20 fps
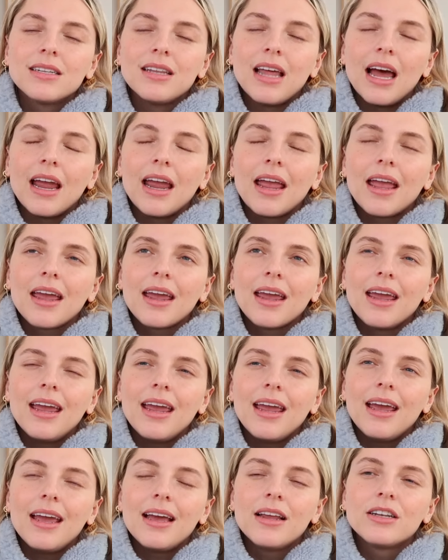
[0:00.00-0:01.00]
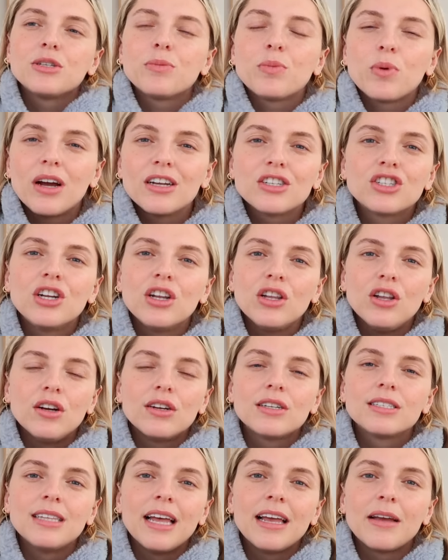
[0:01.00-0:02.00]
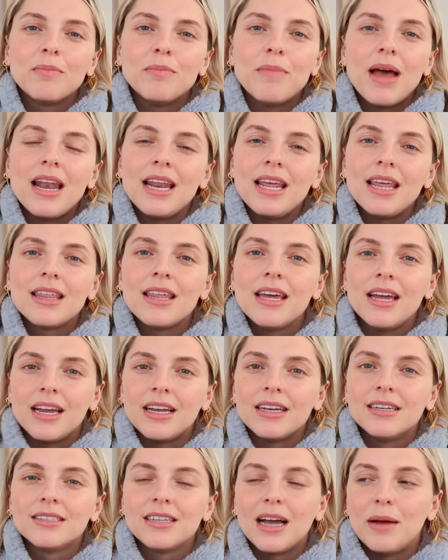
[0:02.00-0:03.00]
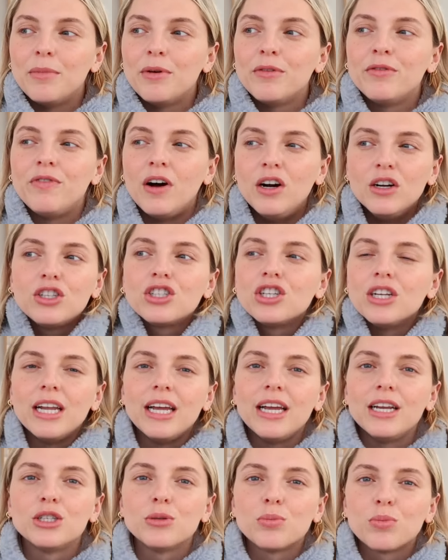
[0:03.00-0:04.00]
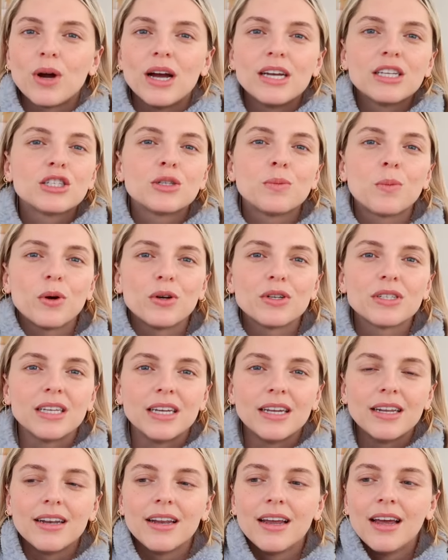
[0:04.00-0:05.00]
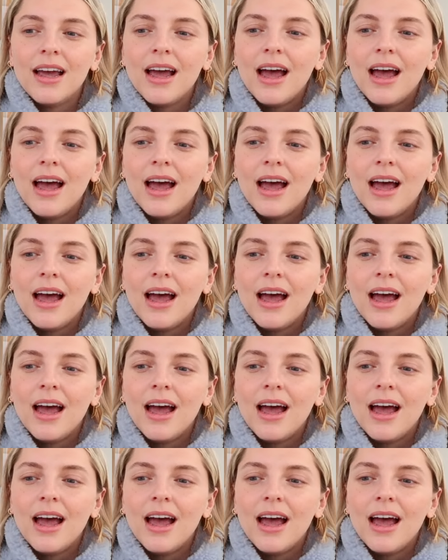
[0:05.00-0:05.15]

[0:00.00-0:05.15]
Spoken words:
Like, depression looks like many things. I'm a functioning depressed person.